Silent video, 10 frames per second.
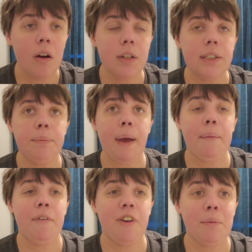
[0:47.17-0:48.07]
hosted by
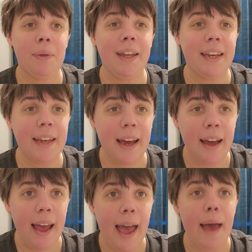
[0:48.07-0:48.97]
my friend
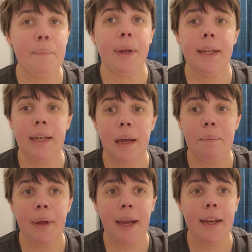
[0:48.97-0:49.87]
Melinda at Melinda
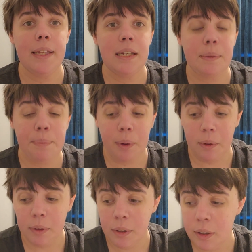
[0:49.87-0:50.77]
Plain and Simple.